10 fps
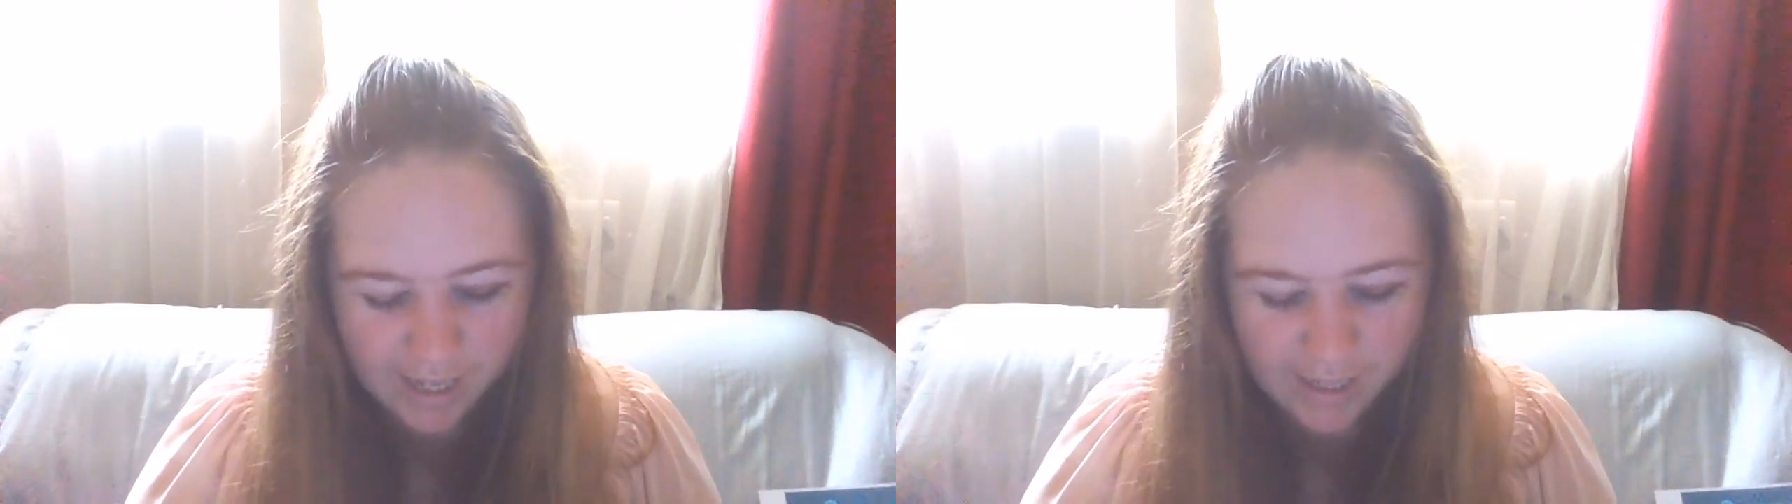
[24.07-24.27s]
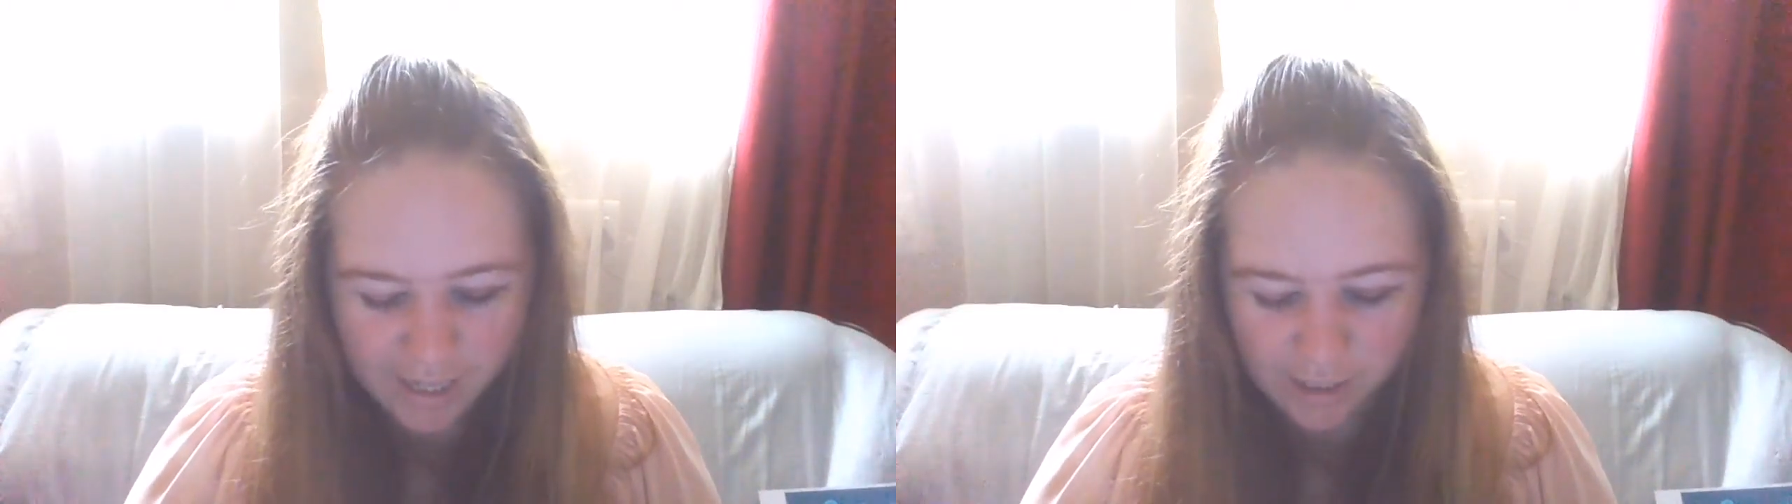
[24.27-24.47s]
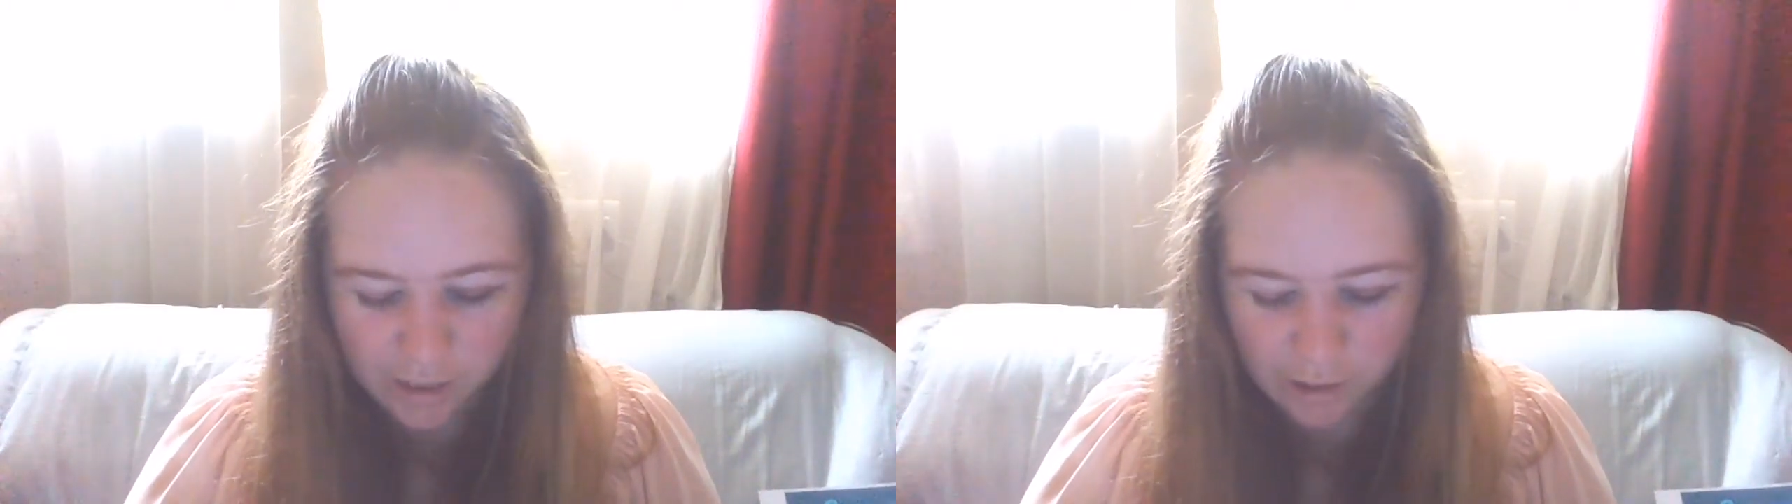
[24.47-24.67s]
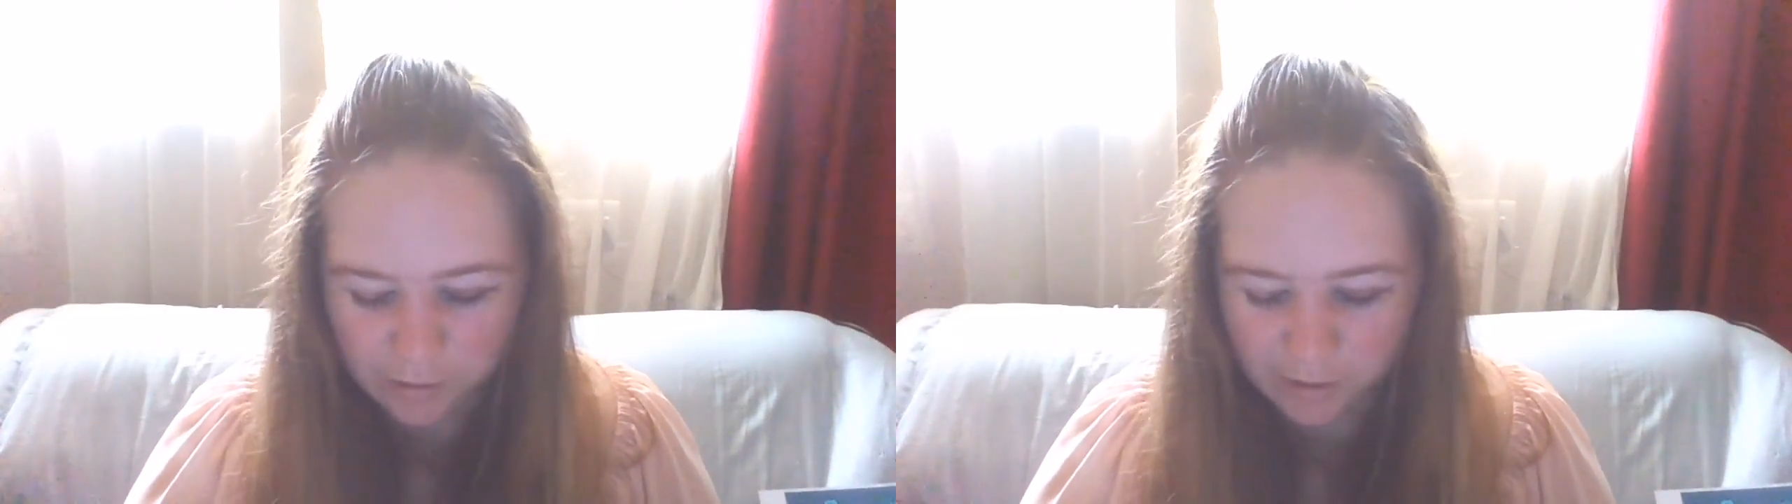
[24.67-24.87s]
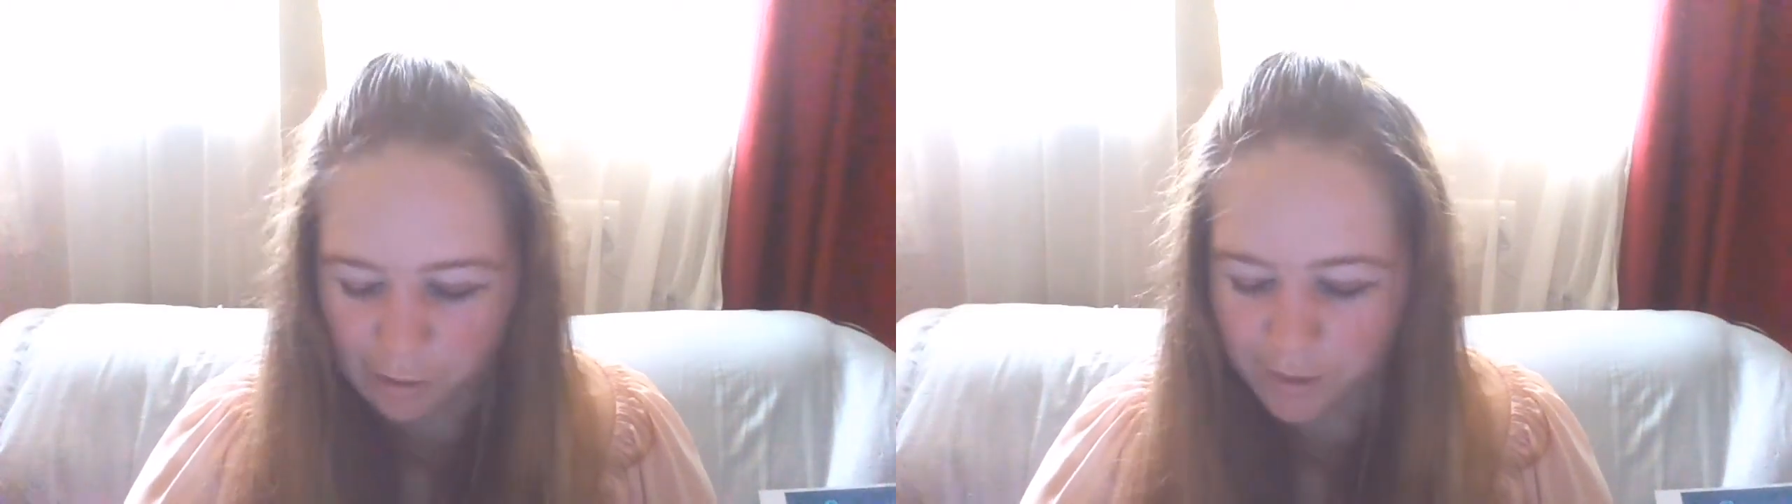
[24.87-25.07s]
Thank you
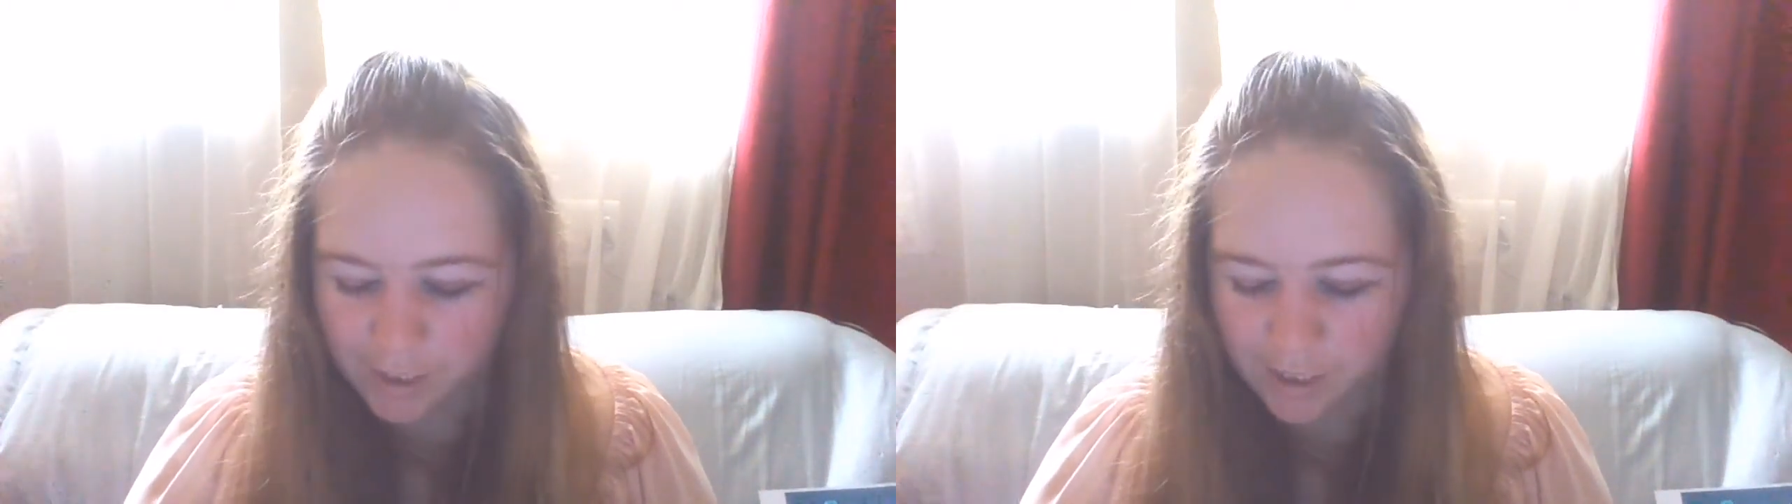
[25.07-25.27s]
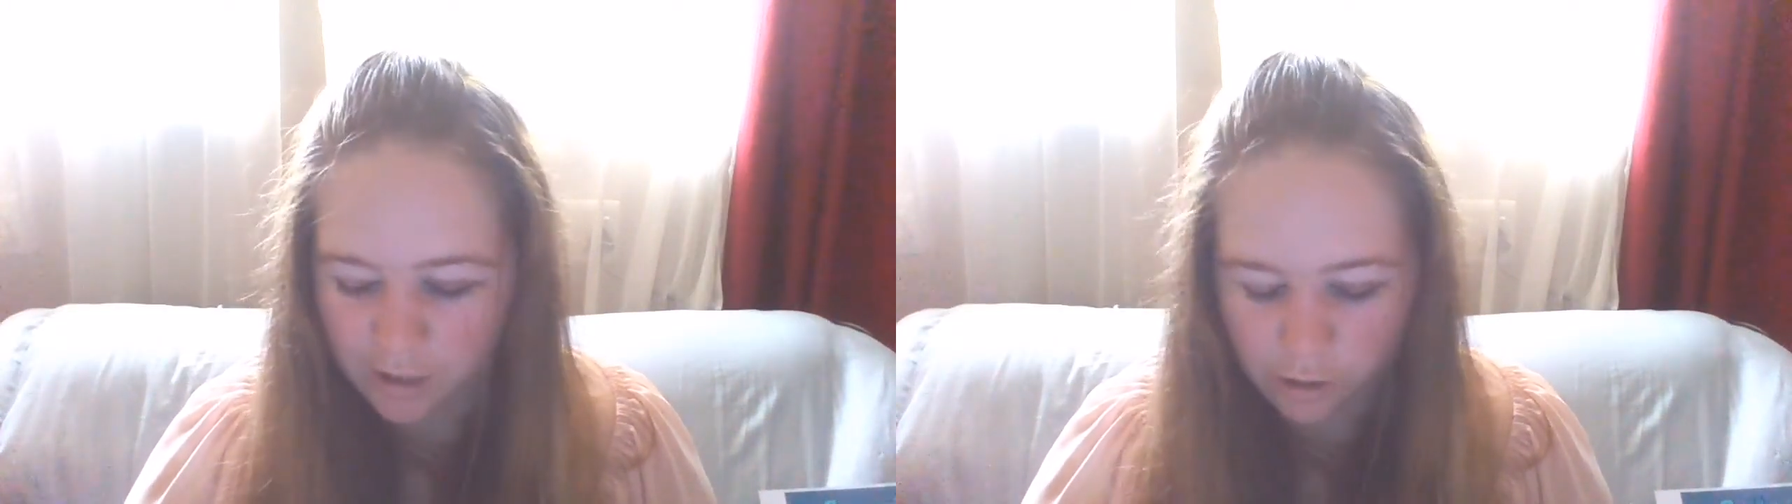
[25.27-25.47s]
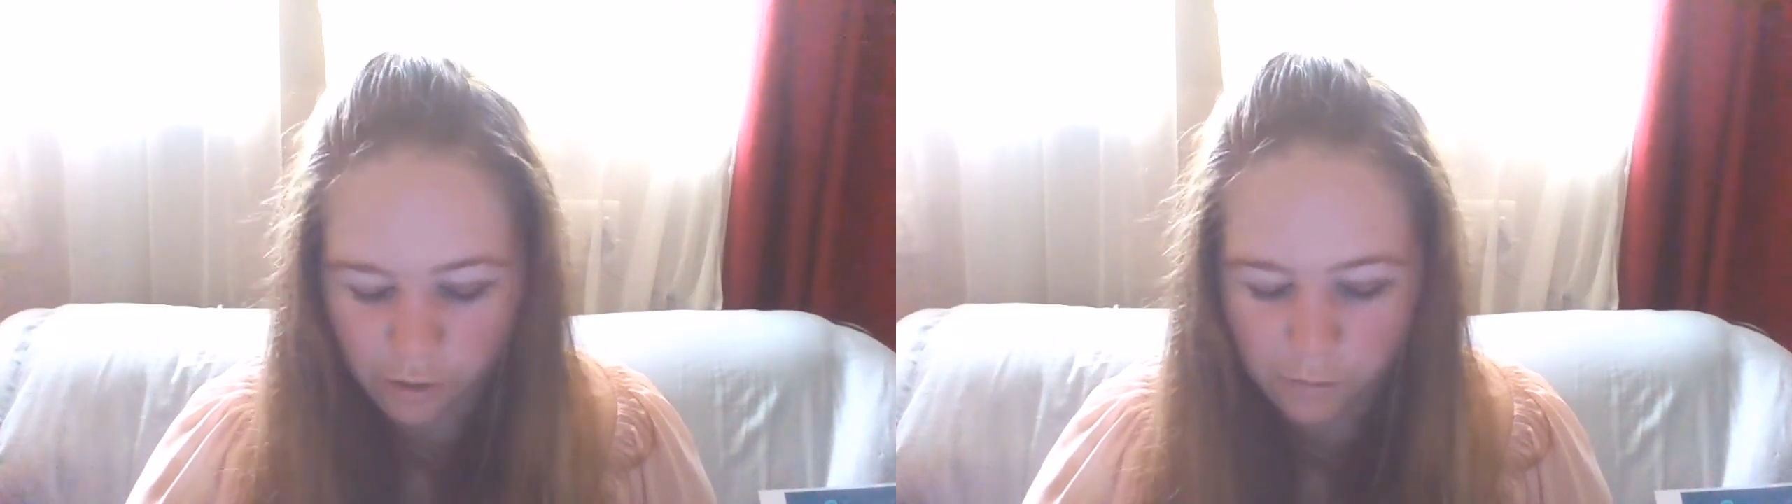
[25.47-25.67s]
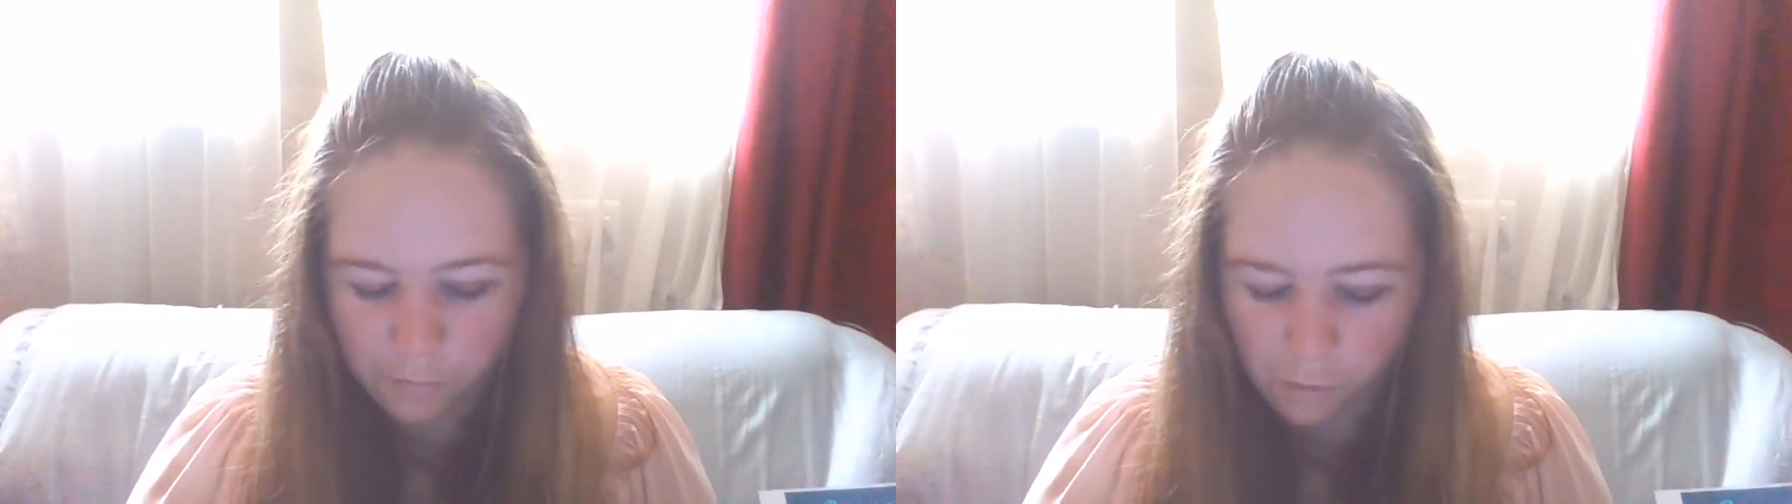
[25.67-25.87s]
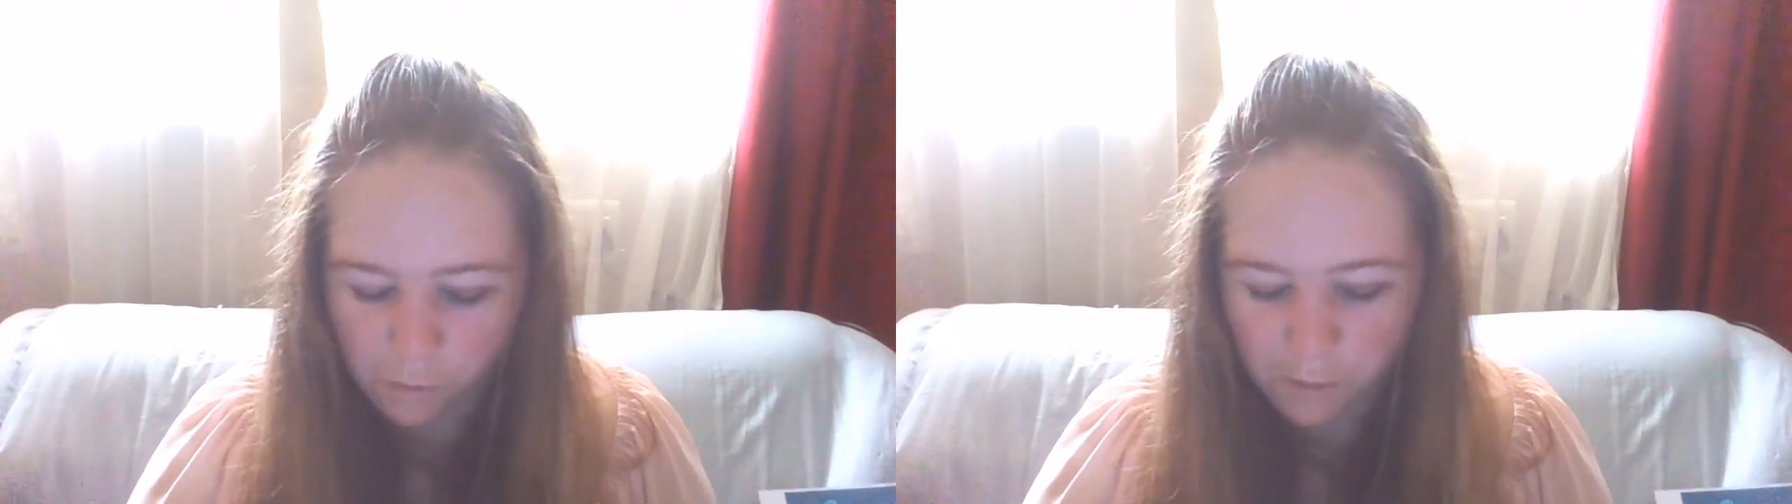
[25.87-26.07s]
that we can learn more